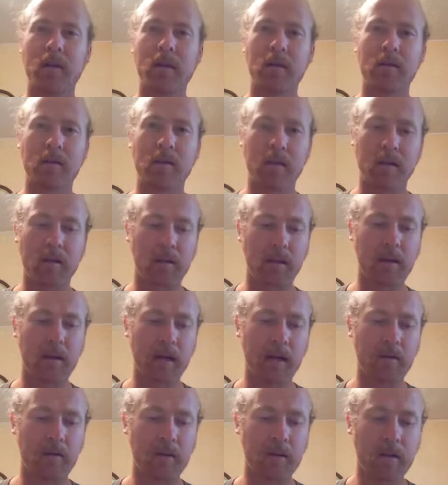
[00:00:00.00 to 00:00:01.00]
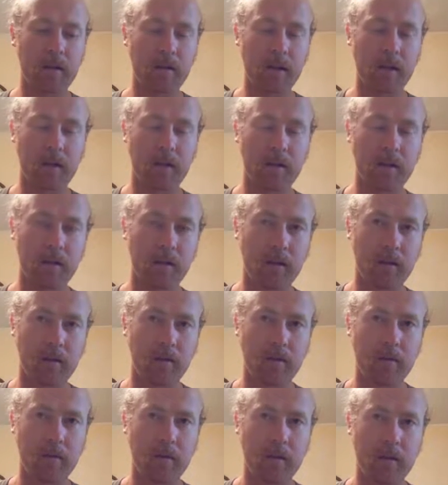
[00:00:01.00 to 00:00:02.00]
and they could get out and, uh,
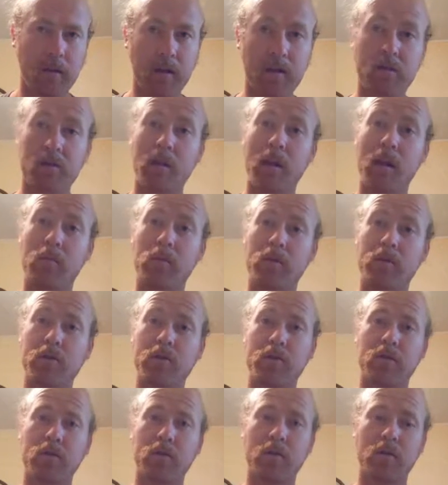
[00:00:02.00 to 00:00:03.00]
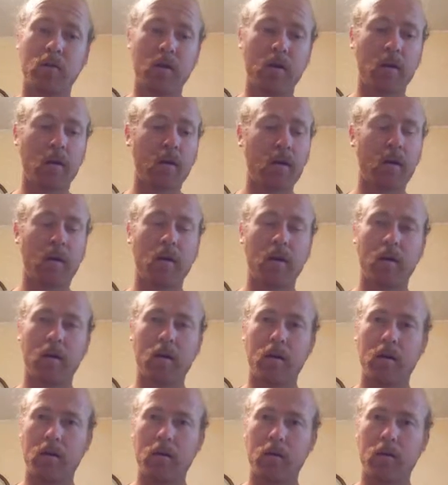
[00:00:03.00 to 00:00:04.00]
and then establish
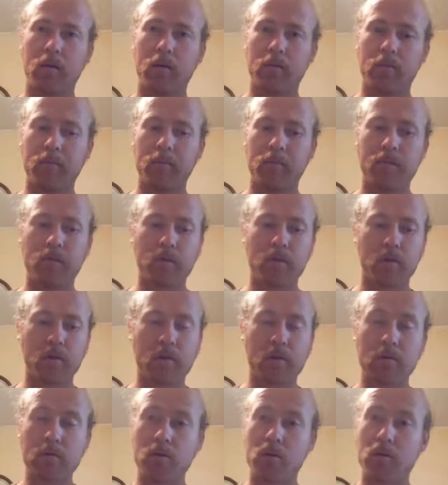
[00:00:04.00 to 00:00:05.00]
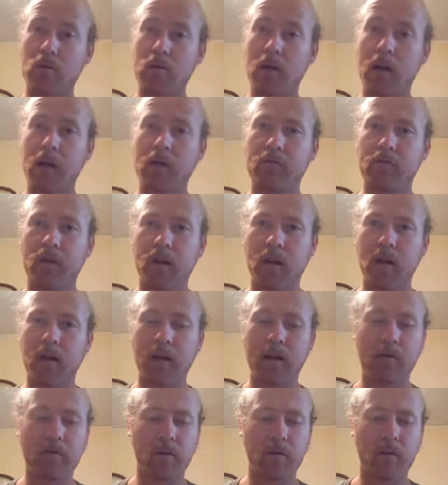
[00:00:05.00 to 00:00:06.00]
um, just, just life again
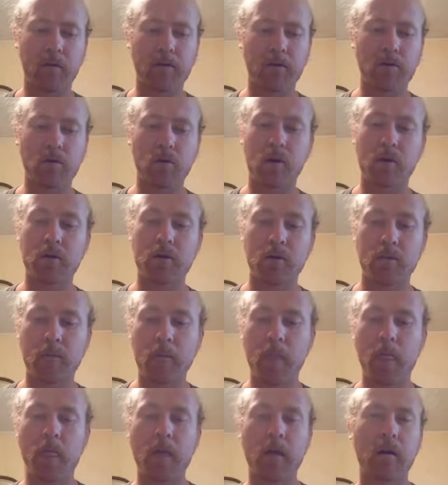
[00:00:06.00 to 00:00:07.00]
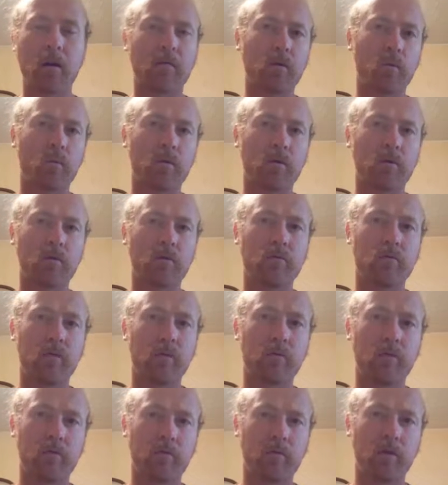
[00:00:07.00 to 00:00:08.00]
after the destruction of the world
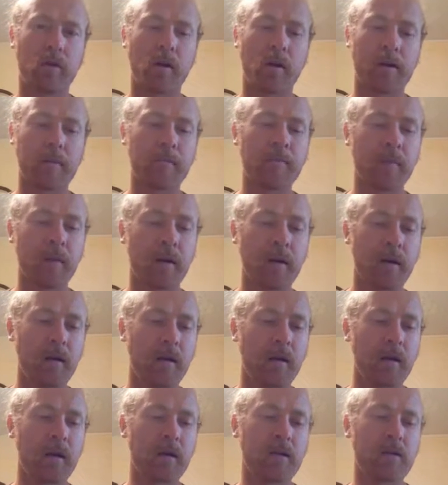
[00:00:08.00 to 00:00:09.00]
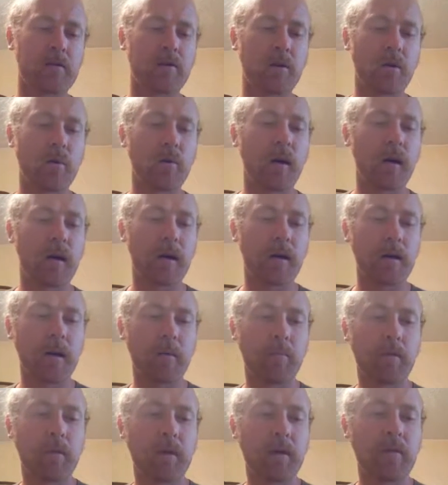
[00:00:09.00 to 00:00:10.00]
from the flood. And so I,
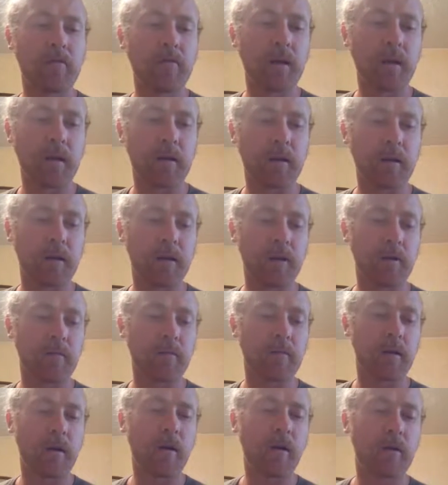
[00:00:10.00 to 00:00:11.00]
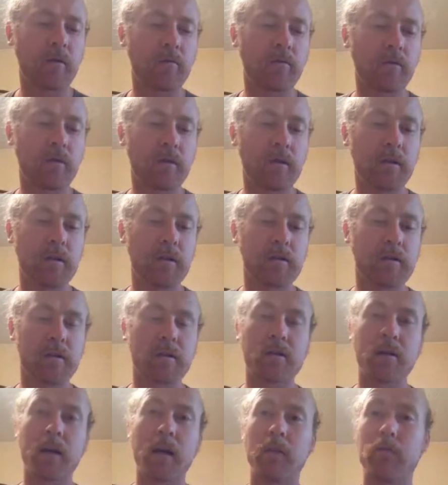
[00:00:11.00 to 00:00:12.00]
I believe that uh, the olive is a
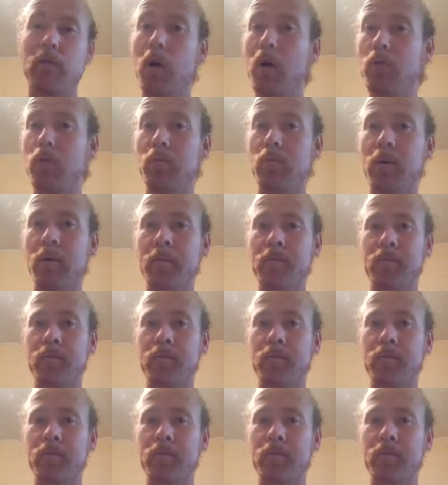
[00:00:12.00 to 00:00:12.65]
sign of hope